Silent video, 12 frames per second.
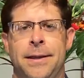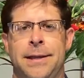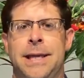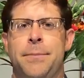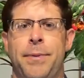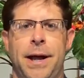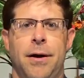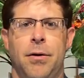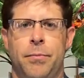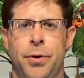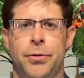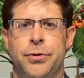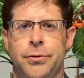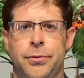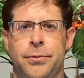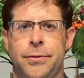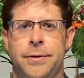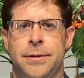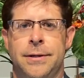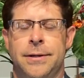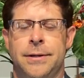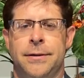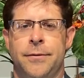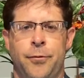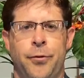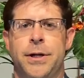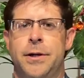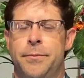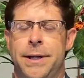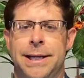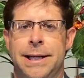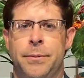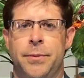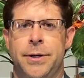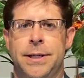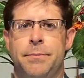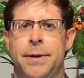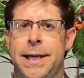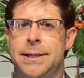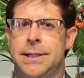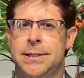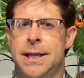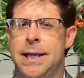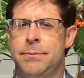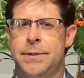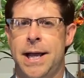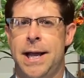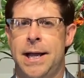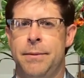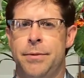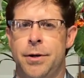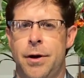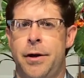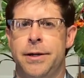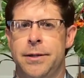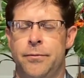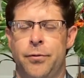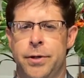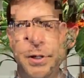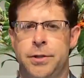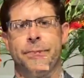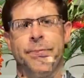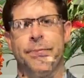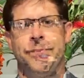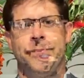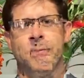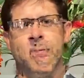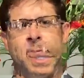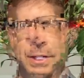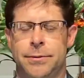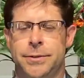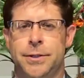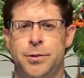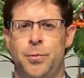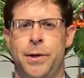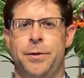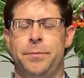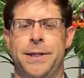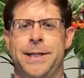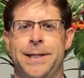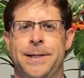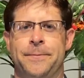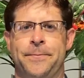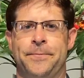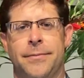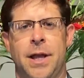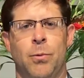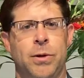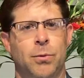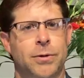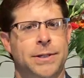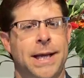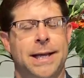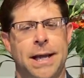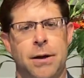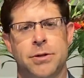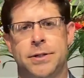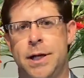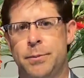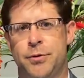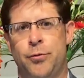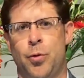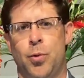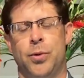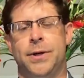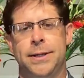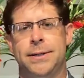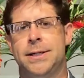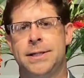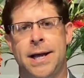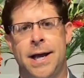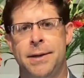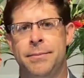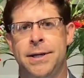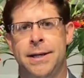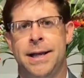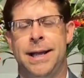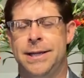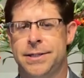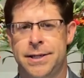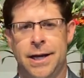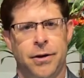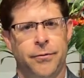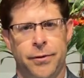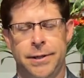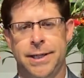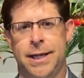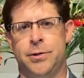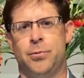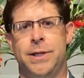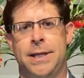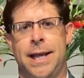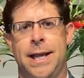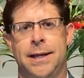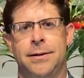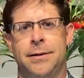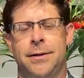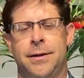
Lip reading: keep our personal freedom and liberty, but at the same time not infringe upon someone else's well-being. And we will take our steps forward in this time as carefully as we can,